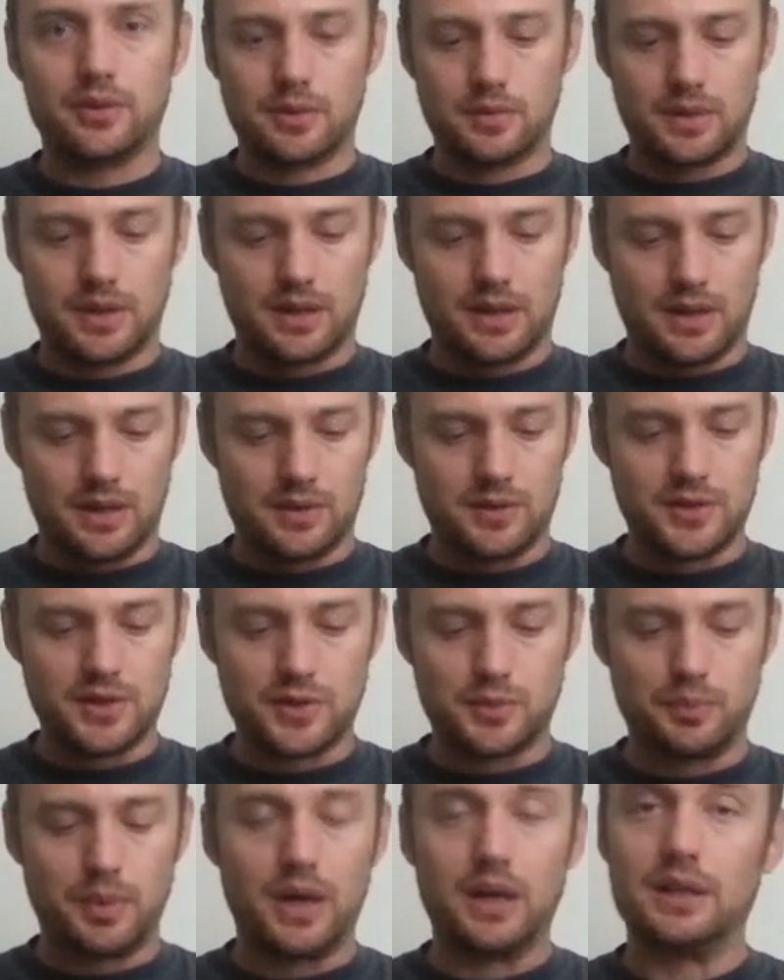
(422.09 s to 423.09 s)
or something. It
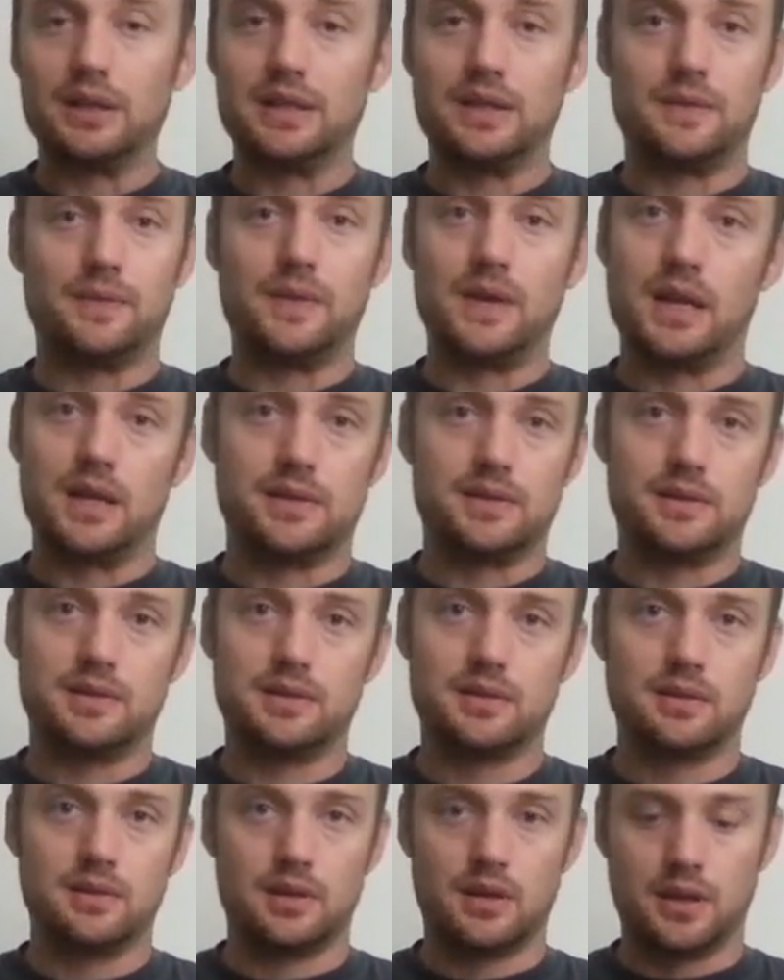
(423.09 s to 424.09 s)
just barely
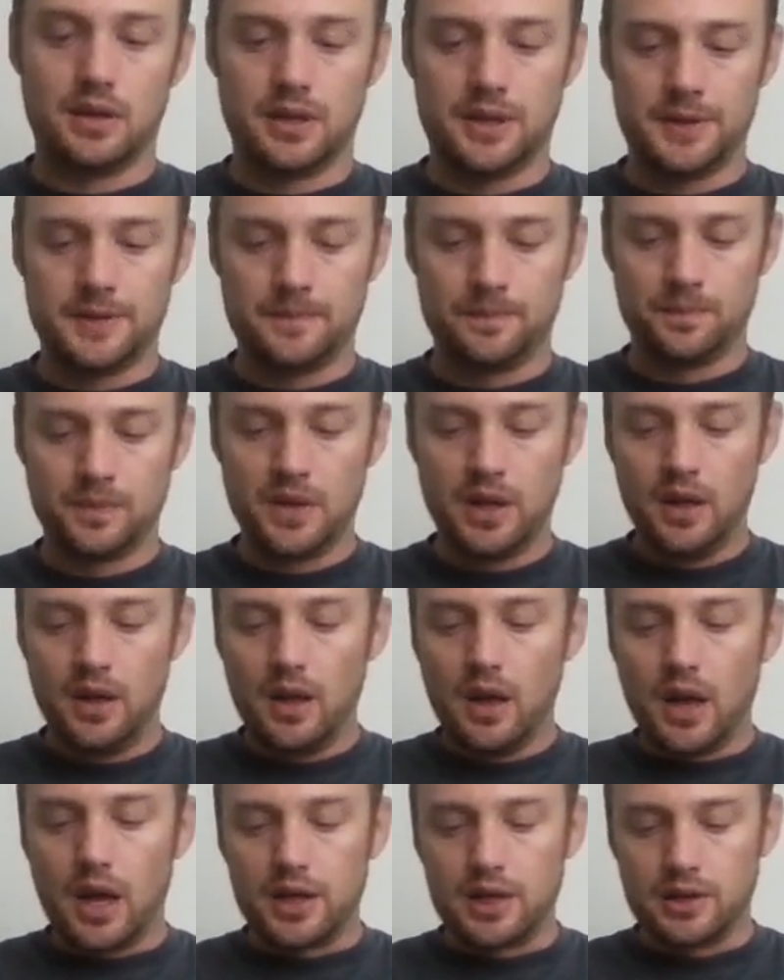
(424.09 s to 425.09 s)
fits. And
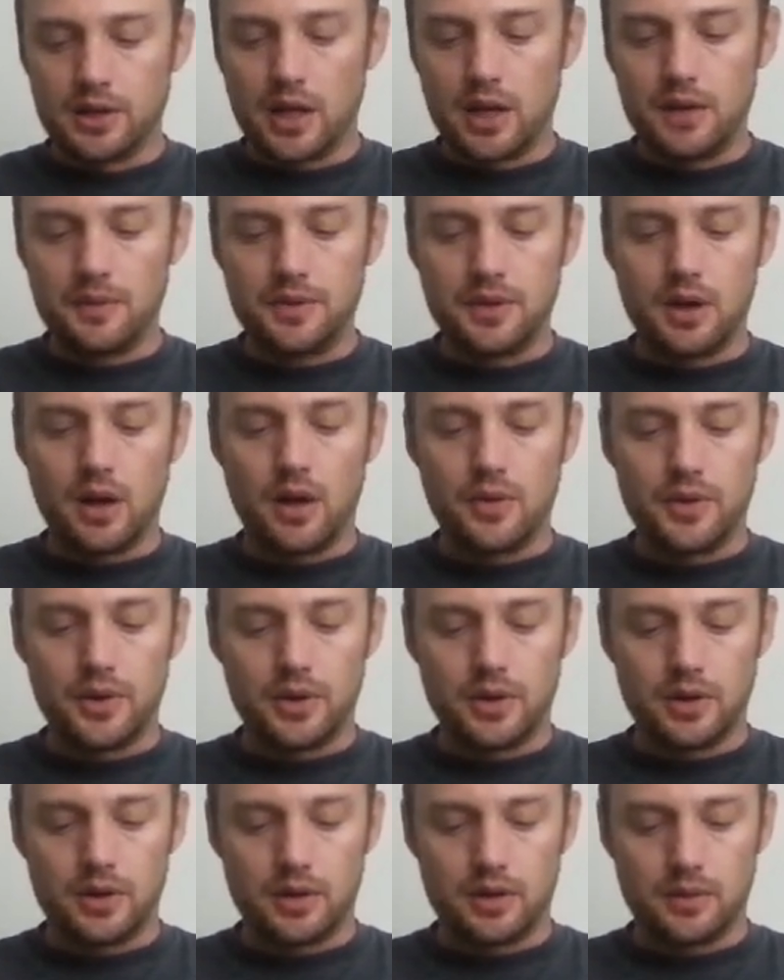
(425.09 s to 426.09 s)
a lot of the
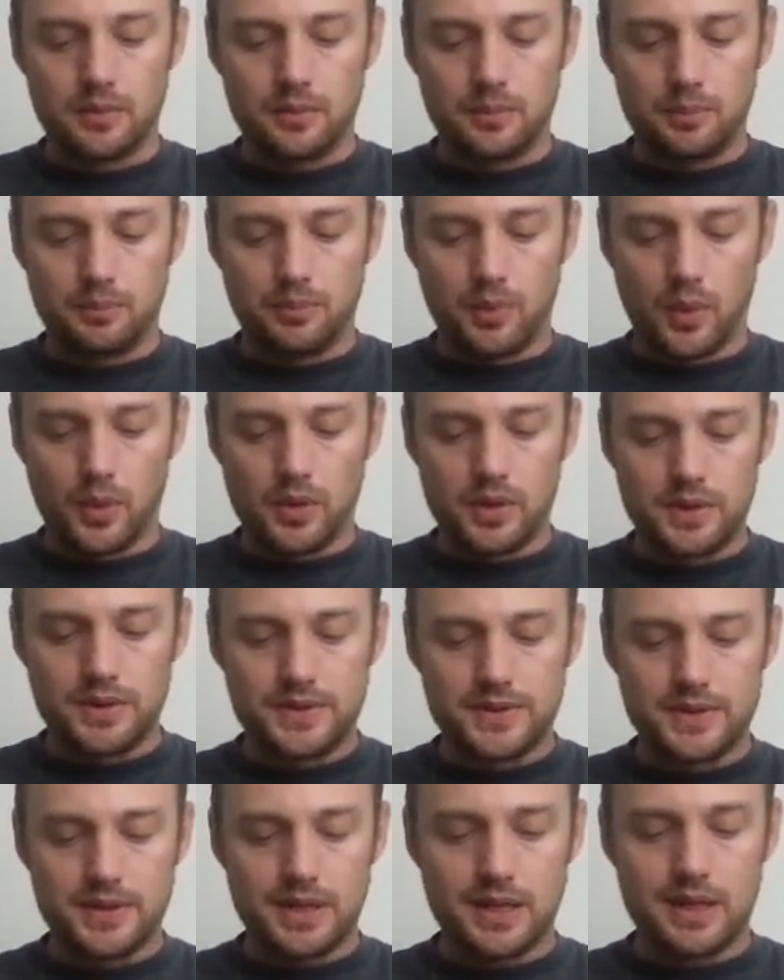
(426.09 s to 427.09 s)
other
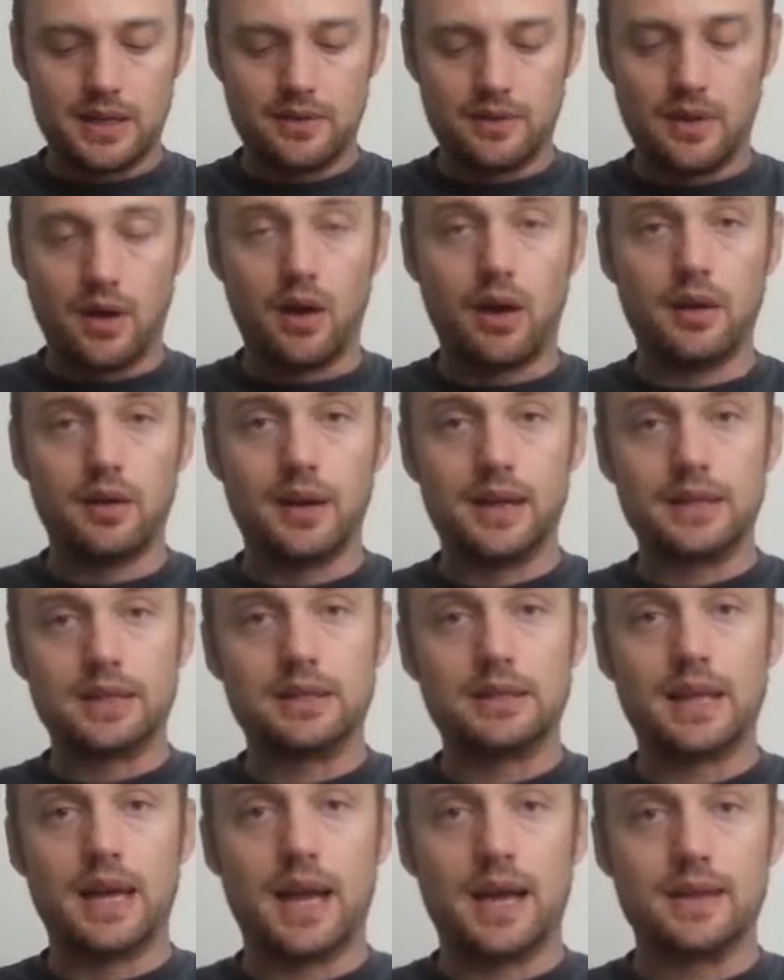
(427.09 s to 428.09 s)
boards in the
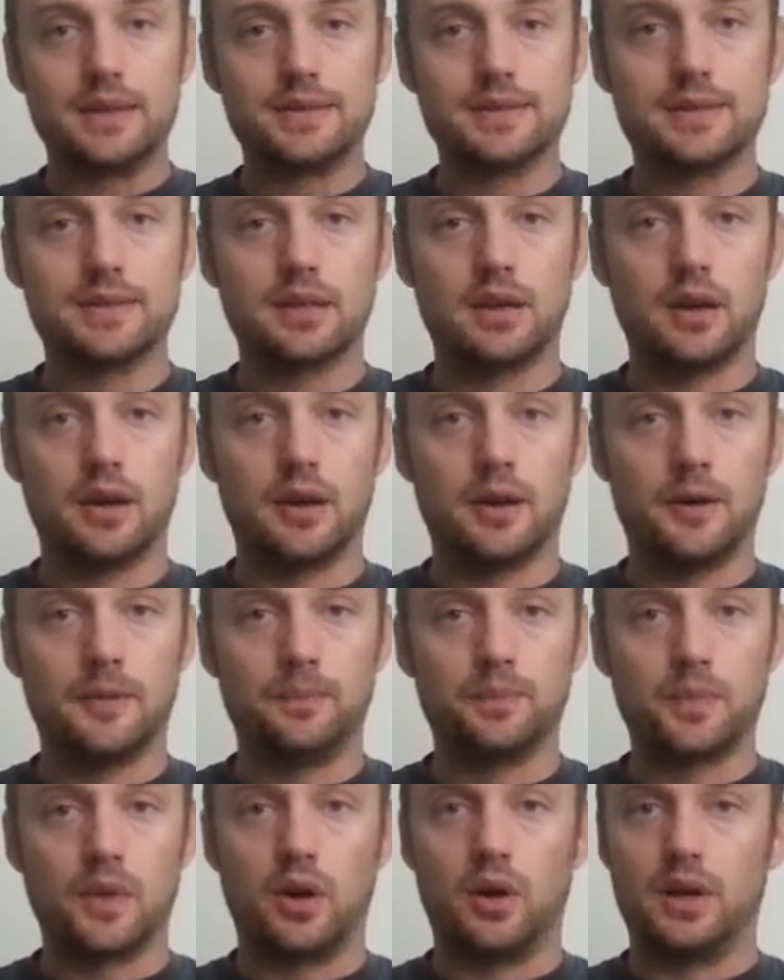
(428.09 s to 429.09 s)
R9 class
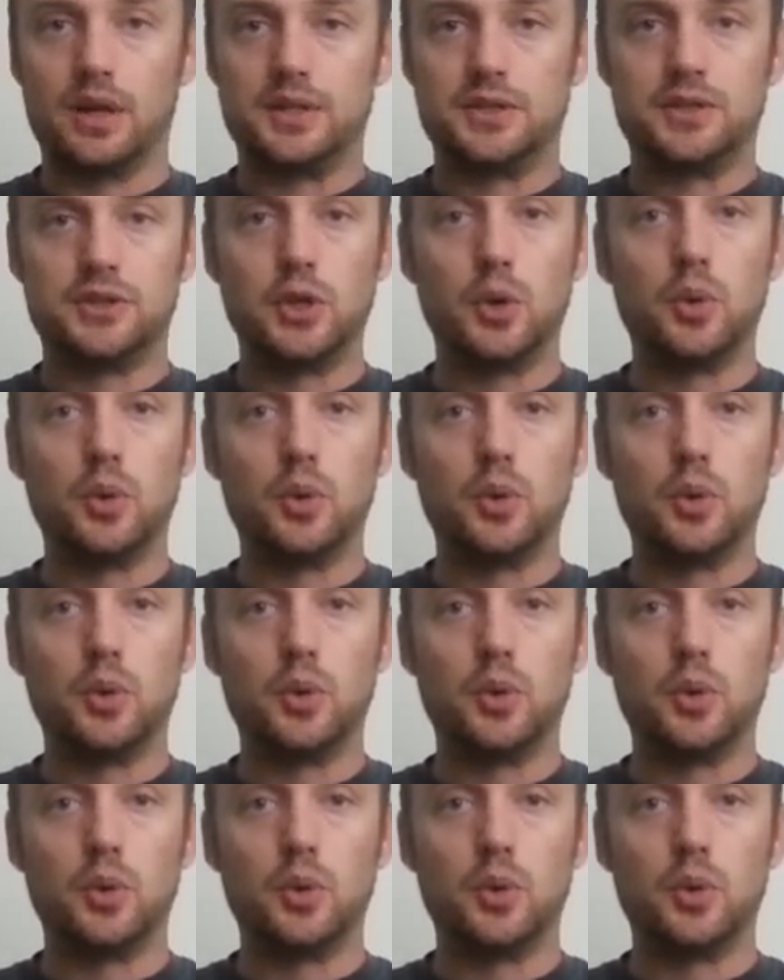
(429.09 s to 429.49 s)
are like